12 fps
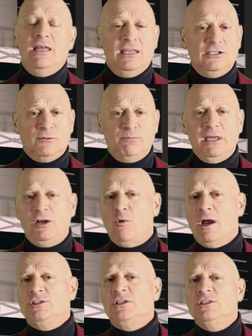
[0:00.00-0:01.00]
These are big
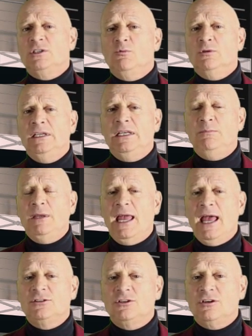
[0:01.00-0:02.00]
questions that will need to be
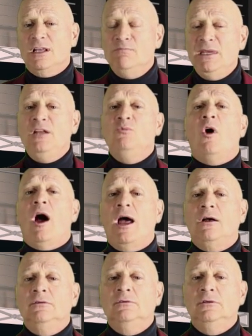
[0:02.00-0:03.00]
answered, and
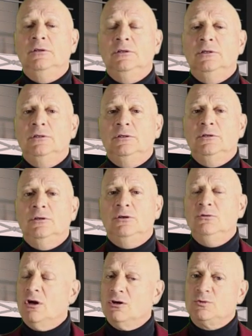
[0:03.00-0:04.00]
meanwhile,
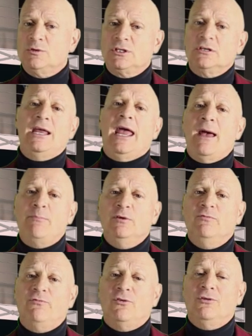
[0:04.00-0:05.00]
who knows what's going to
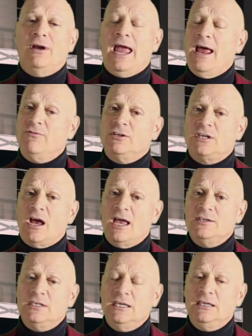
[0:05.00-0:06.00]
happen for
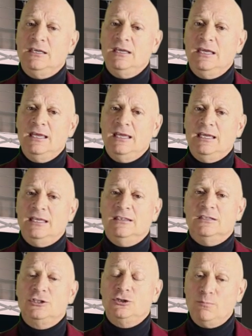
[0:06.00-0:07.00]
advertising in
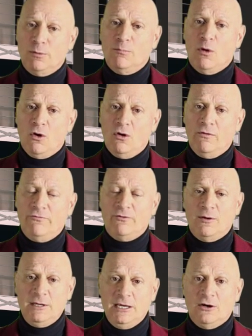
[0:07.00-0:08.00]
the Super Bowl
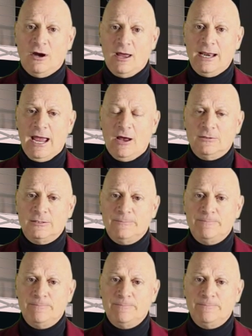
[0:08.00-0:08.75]
from here on out.